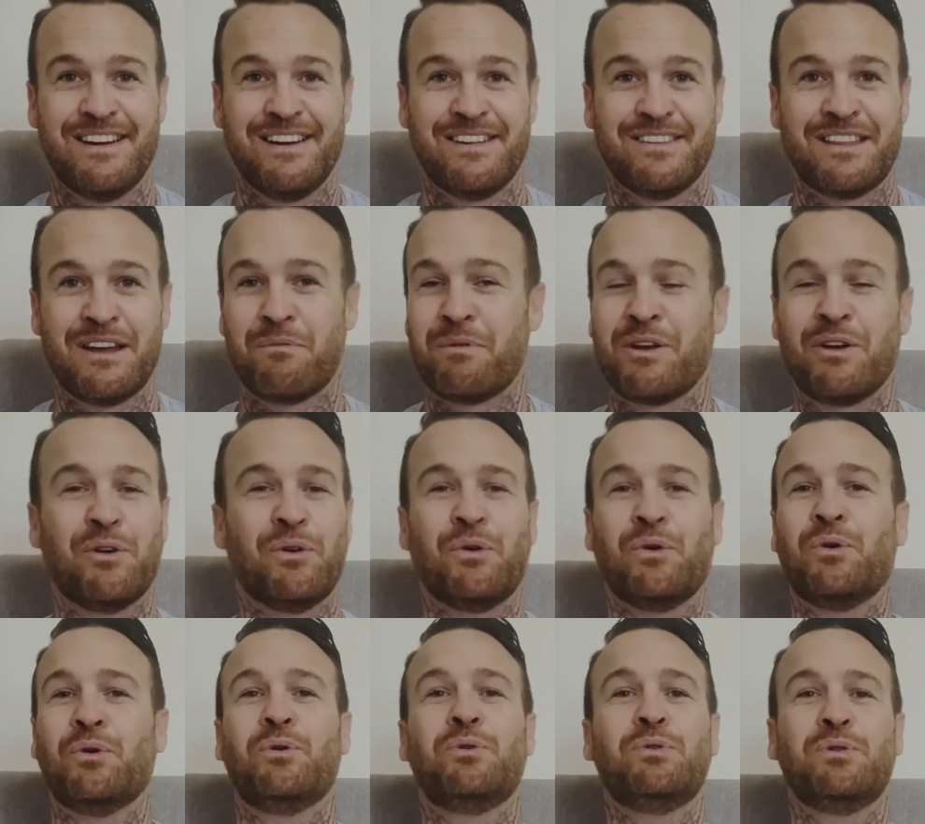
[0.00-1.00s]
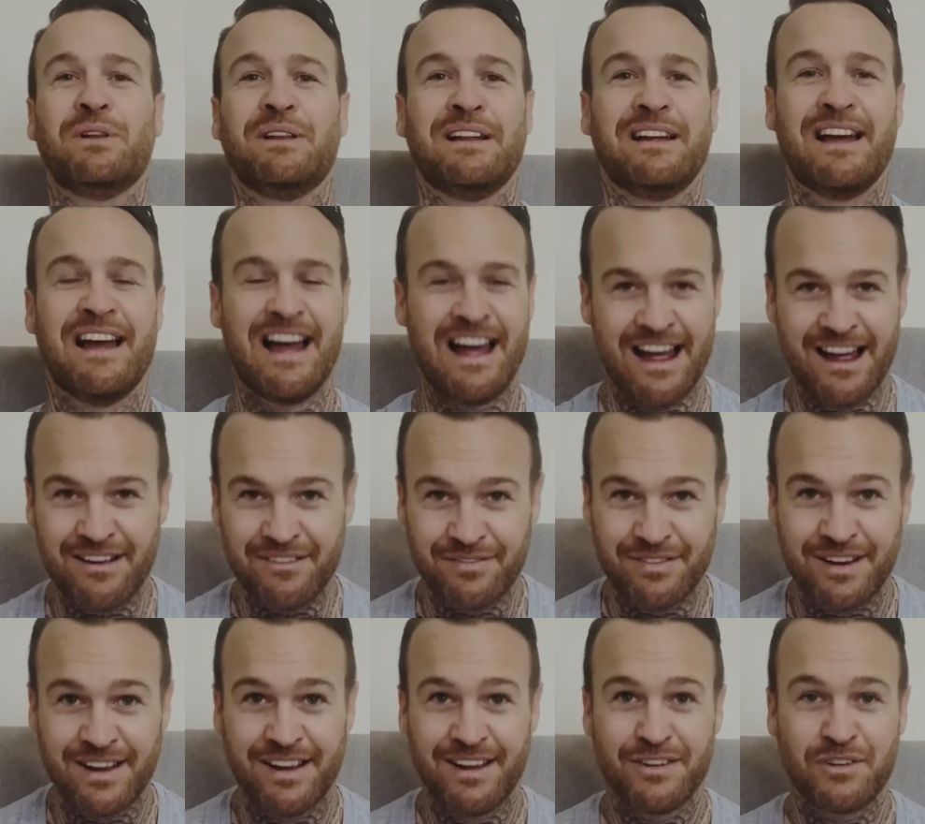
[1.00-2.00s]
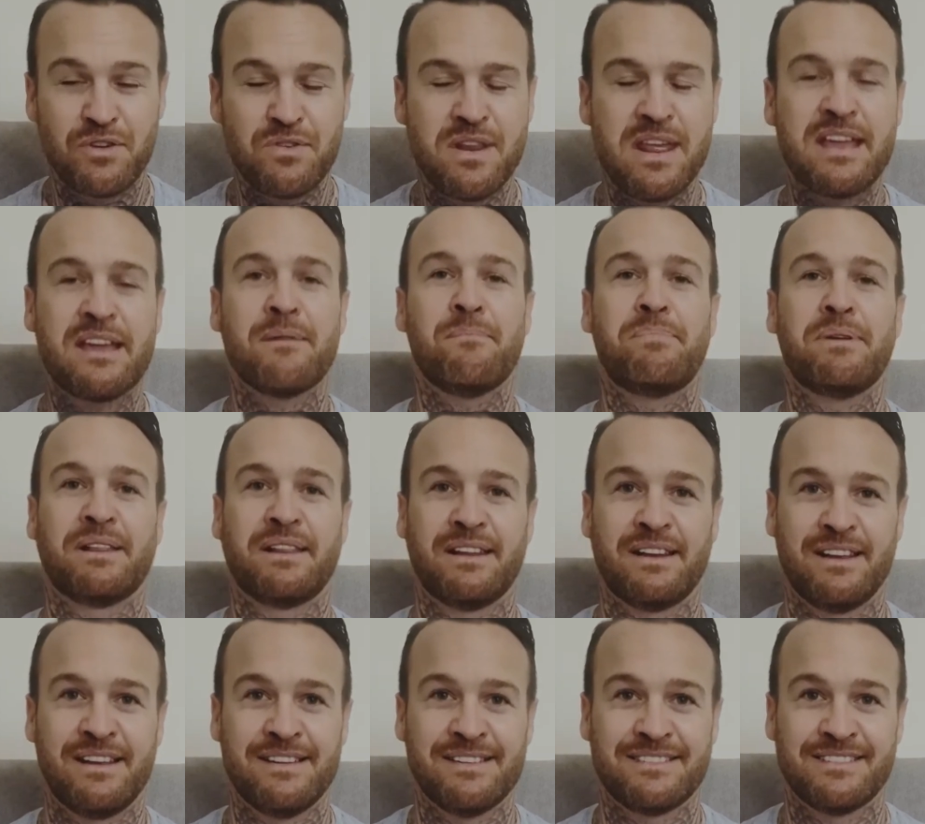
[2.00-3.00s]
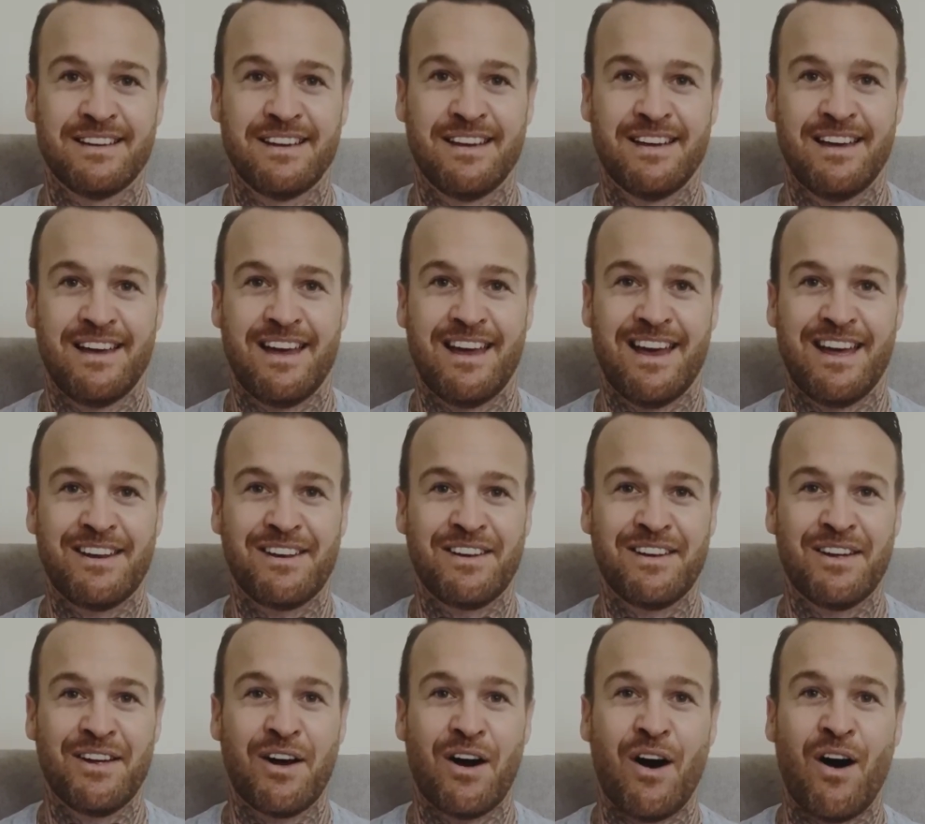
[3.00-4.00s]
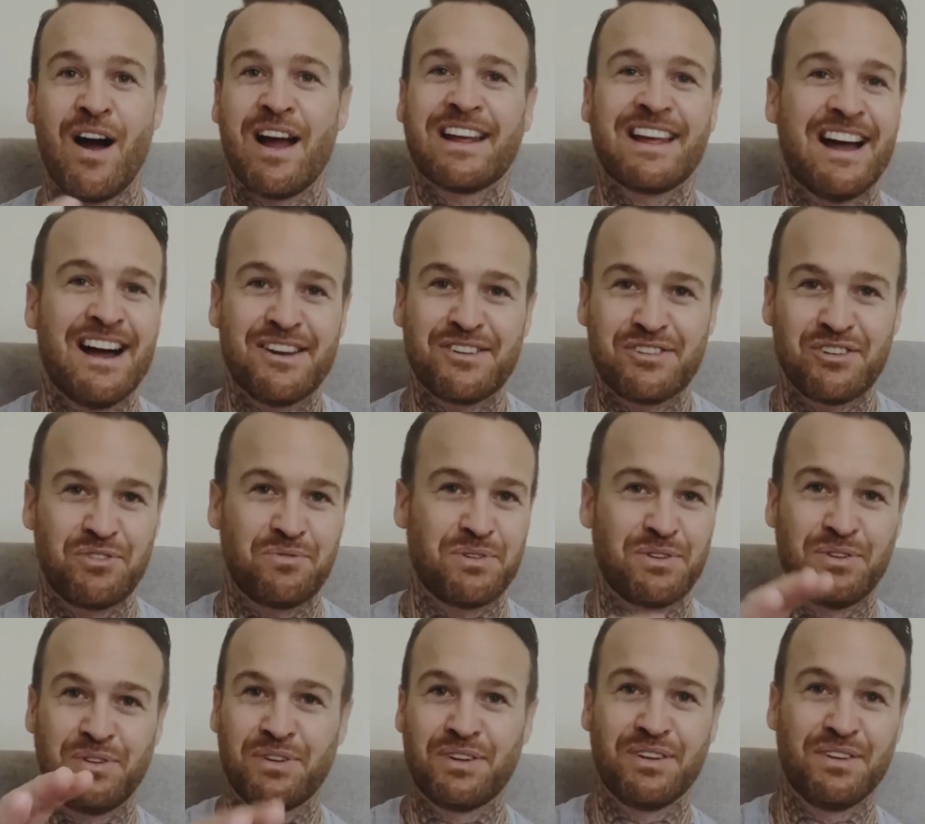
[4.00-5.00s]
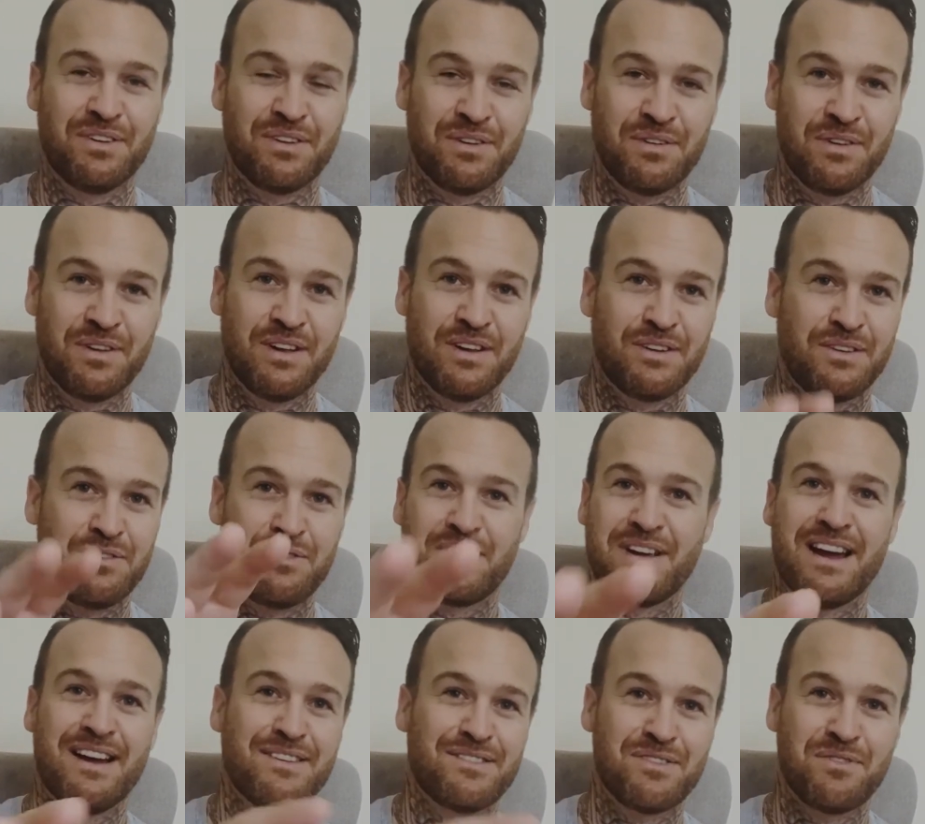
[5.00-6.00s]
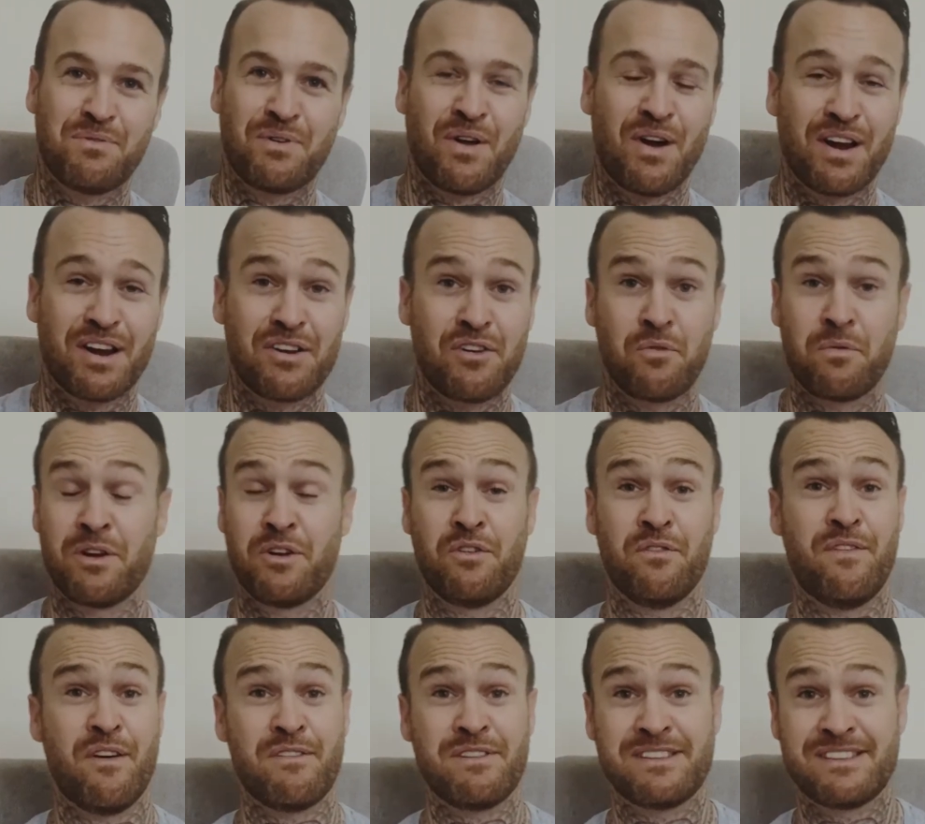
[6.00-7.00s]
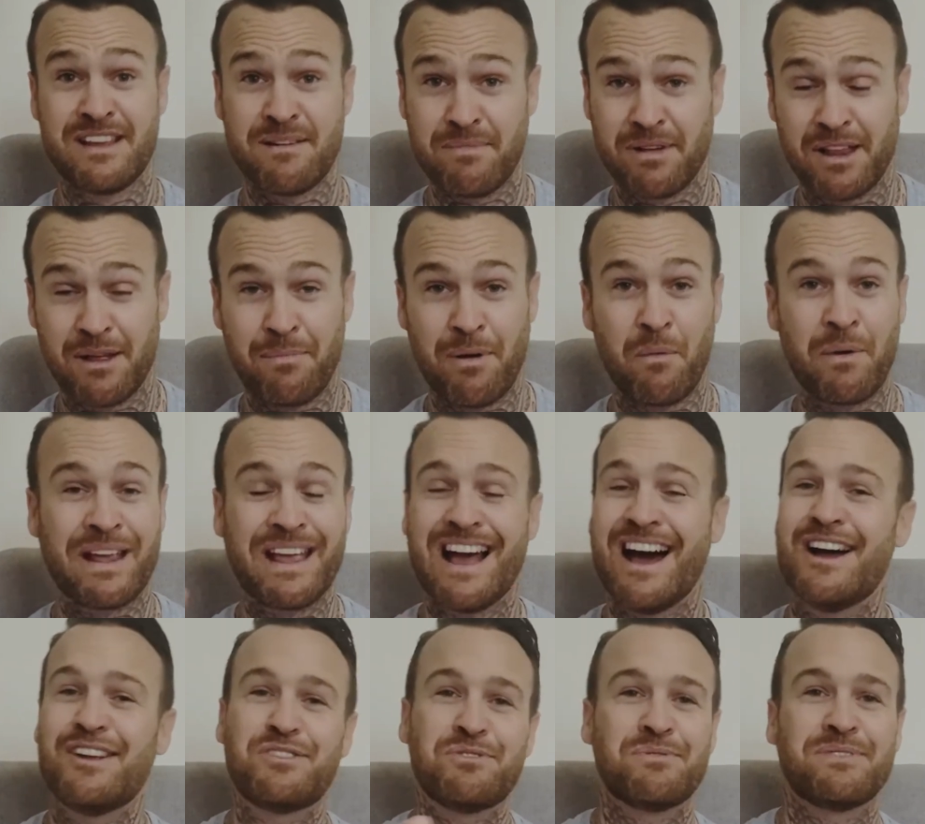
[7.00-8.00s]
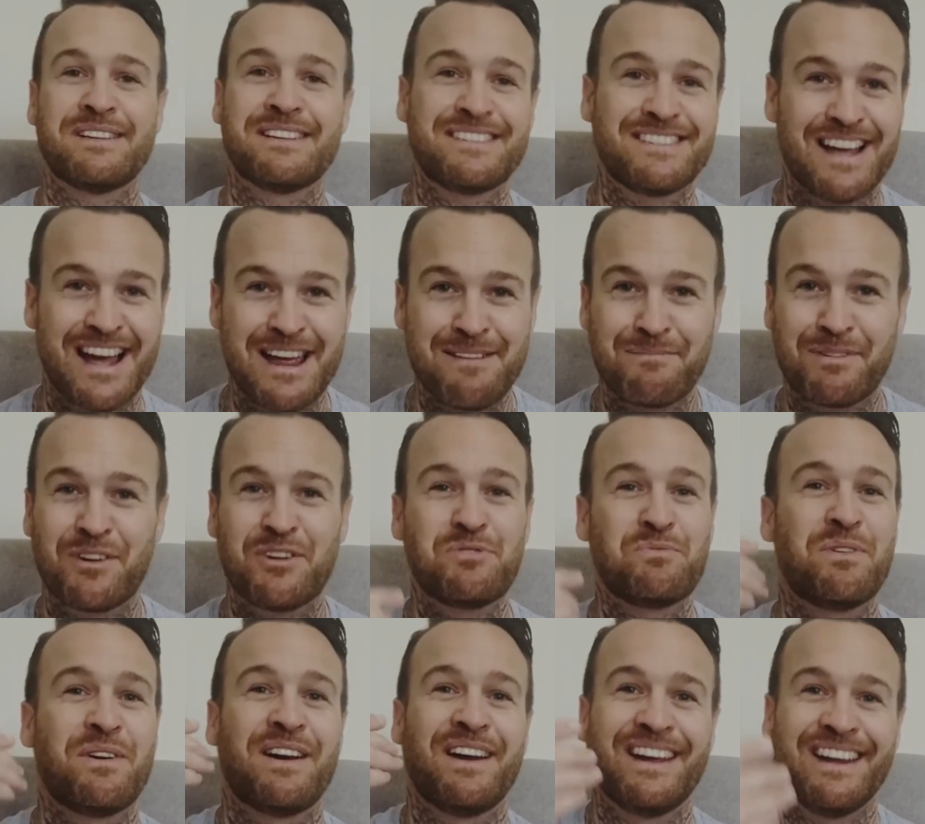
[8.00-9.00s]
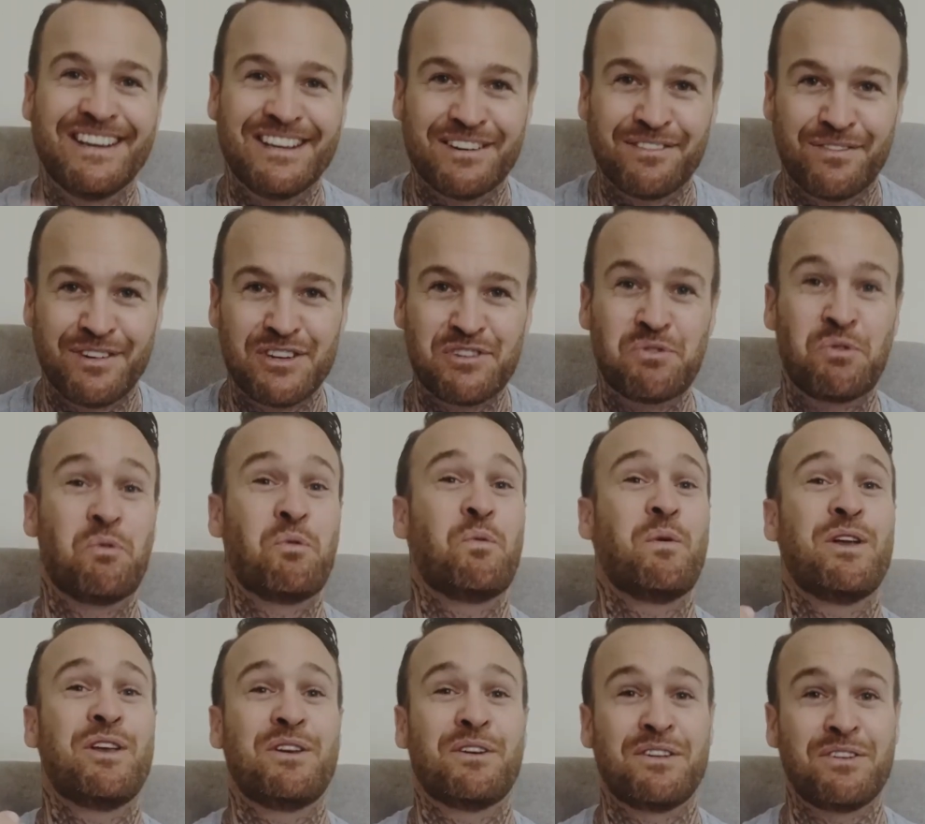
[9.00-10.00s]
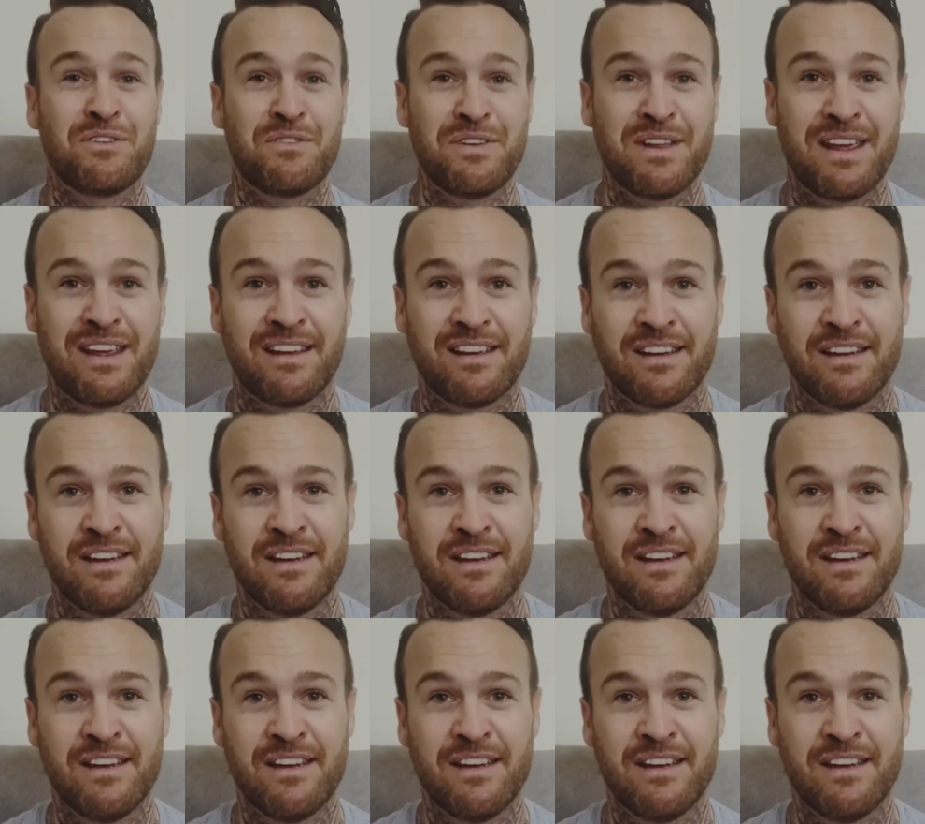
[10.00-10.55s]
that we all have unique abilities, and I can't do what you can do. You can't do what I can do. We do it very similar, but we can't do it the same, because we are individual, we are unique.